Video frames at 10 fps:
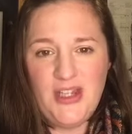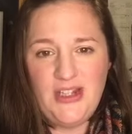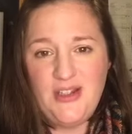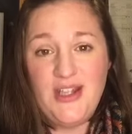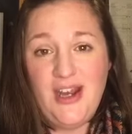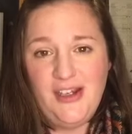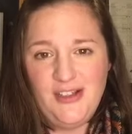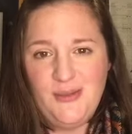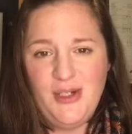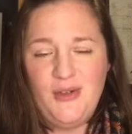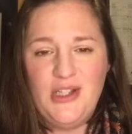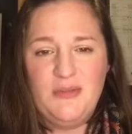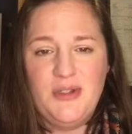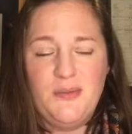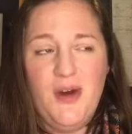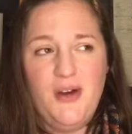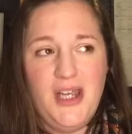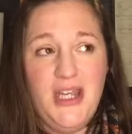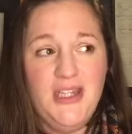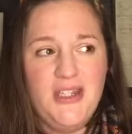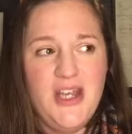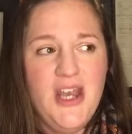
then selling them at Christmas markets.